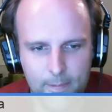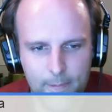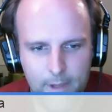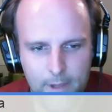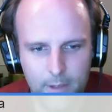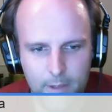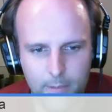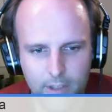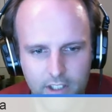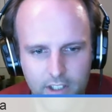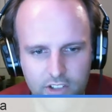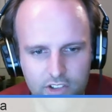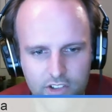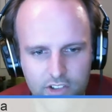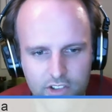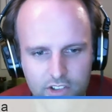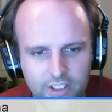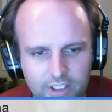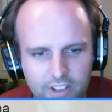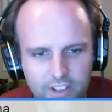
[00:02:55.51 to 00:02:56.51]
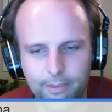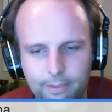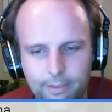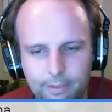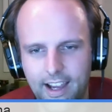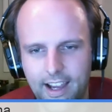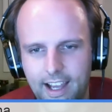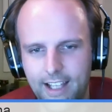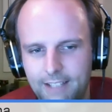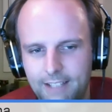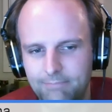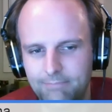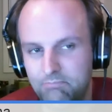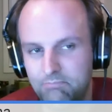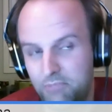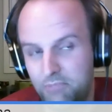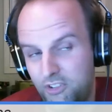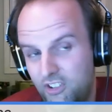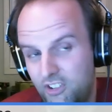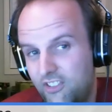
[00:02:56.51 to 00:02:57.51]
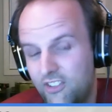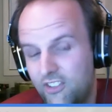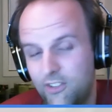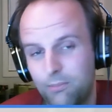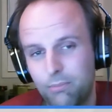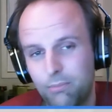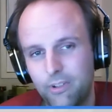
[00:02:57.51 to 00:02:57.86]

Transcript: in my stream that since it's